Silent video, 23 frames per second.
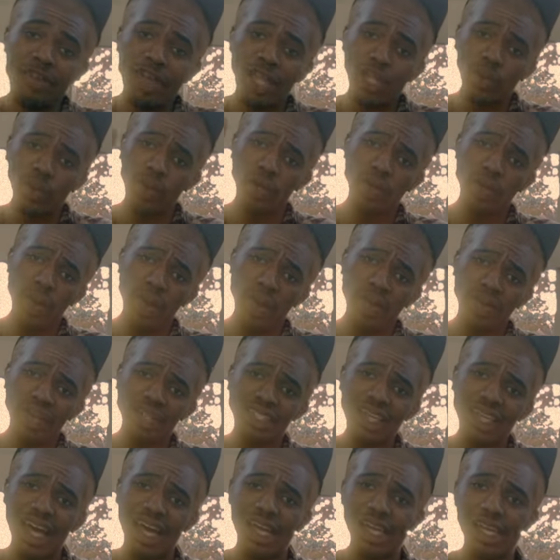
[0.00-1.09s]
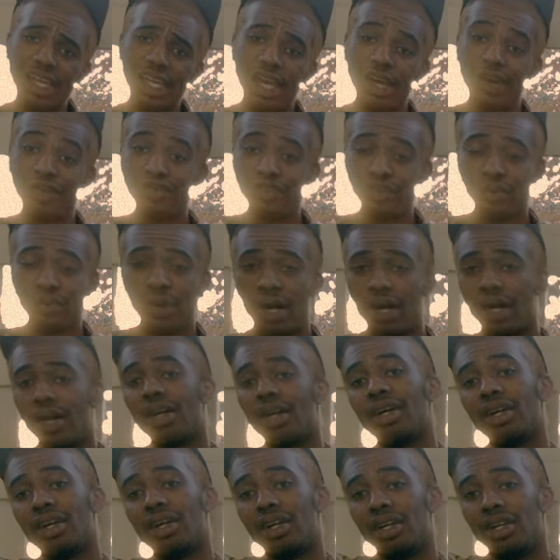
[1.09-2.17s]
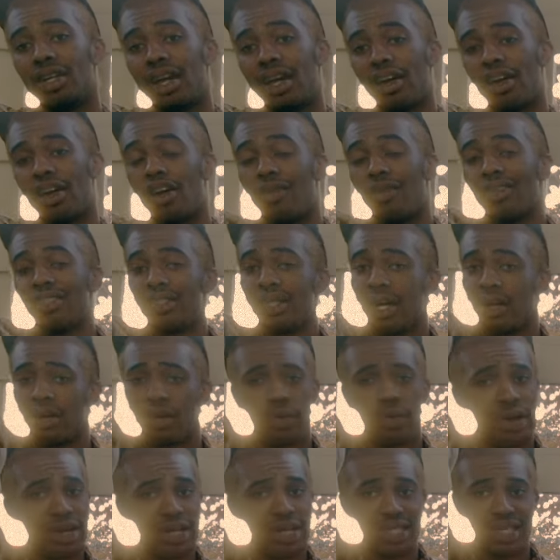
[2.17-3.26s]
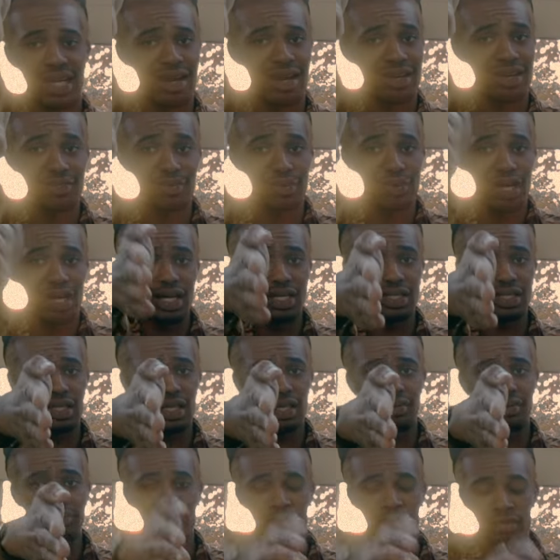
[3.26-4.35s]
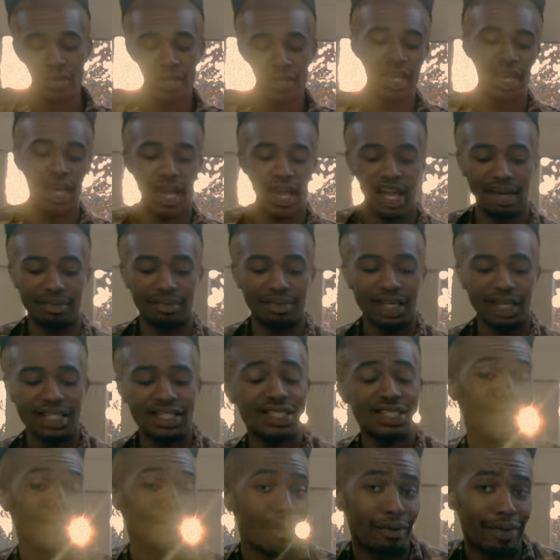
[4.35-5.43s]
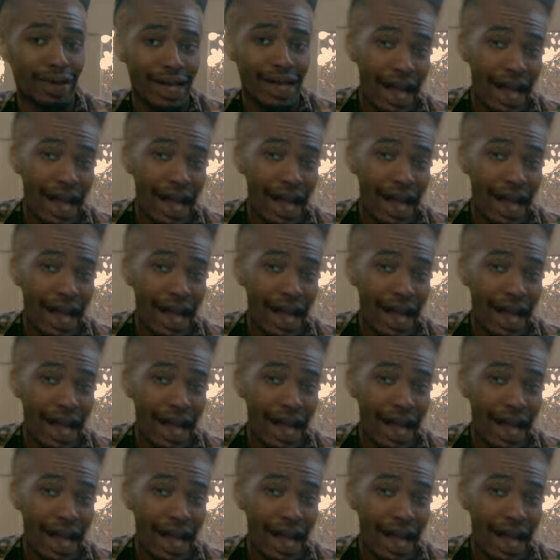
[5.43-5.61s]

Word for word: fellow Aquarius, I love you all. I always shout Aquarius out because we're awesome. Let's see what we